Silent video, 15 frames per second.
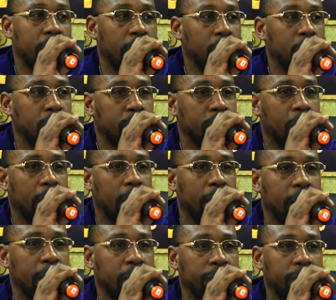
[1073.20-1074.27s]
I know some of y'all got
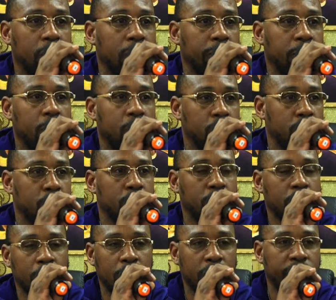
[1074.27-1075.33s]
to leave. Don't let me hold
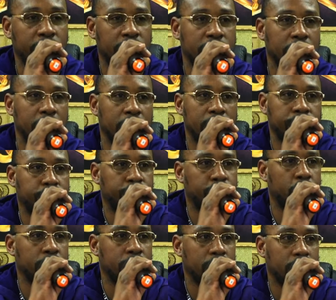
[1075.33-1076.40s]
you. Leave at any
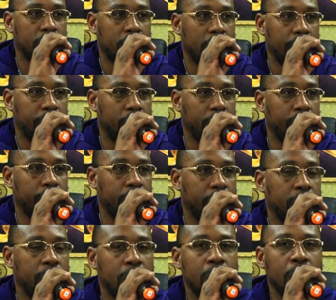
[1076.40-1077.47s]
point in time you get ready.
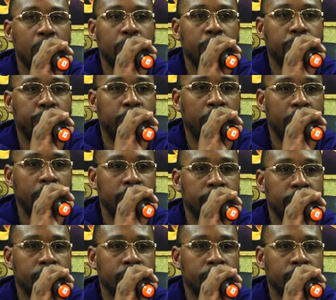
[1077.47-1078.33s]
But